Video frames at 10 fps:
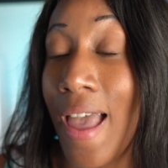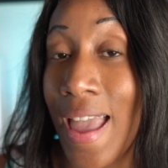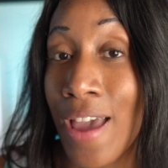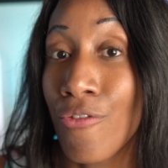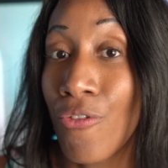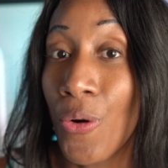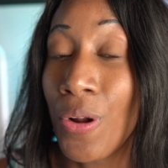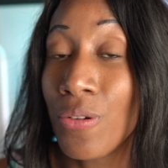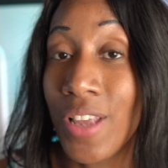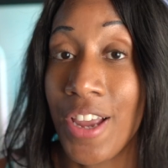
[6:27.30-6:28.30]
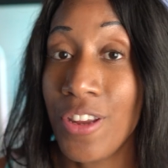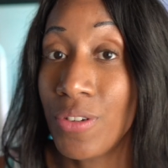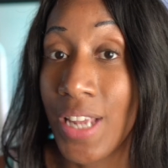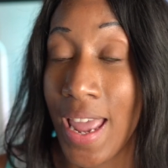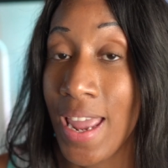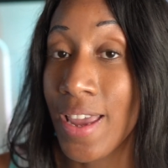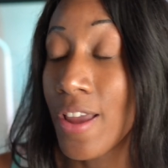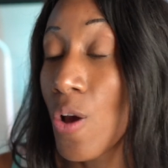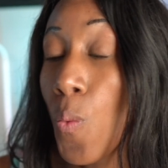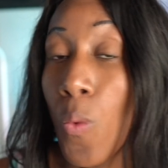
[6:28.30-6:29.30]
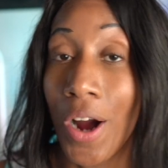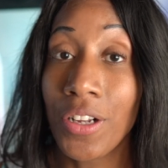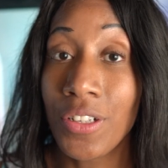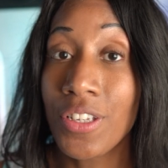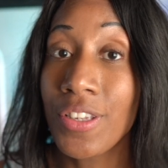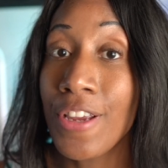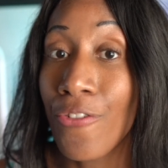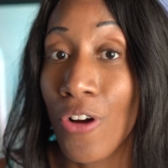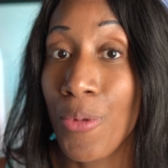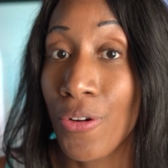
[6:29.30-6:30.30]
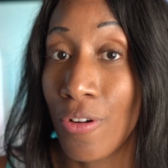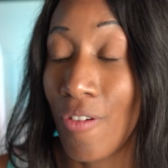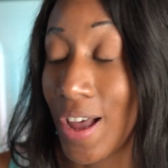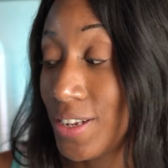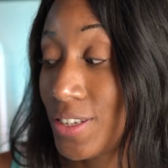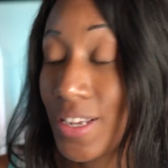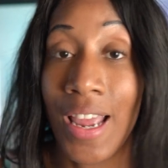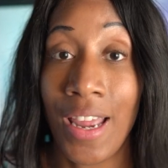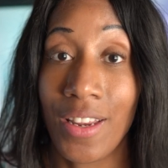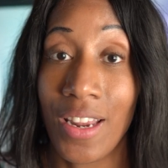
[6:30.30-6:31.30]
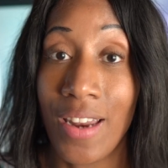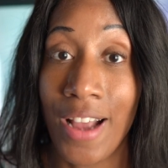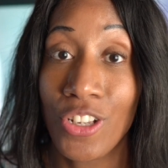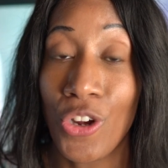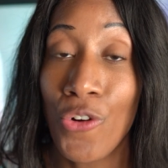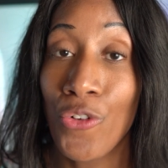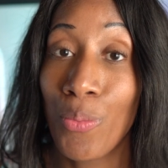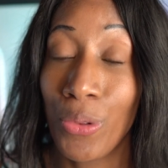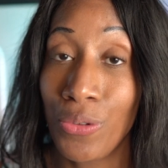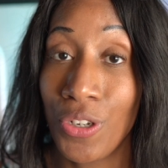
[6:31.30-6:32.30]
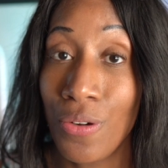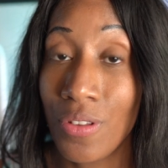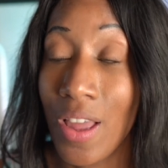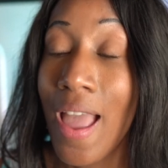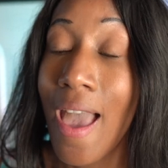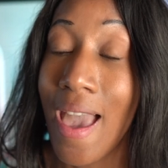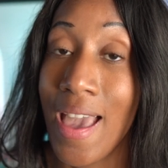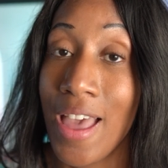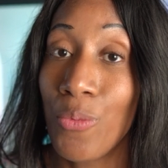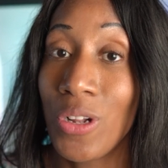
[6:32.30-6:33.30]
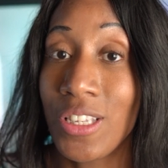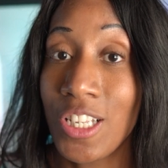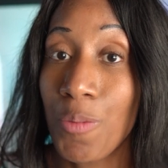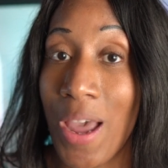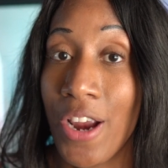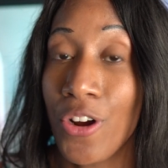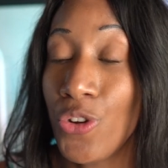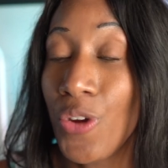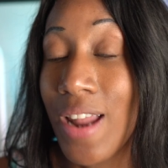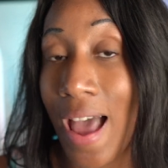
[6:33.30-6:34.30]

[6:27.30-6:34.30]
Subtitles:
and photos that you take wirelessly from your device. It connects over Bluetooth, and once it's paired, you can